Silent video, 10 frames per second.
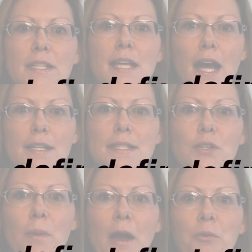talk to
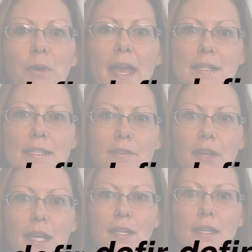you about
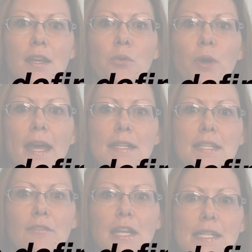reactivity.
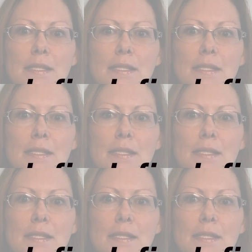Reactivity is a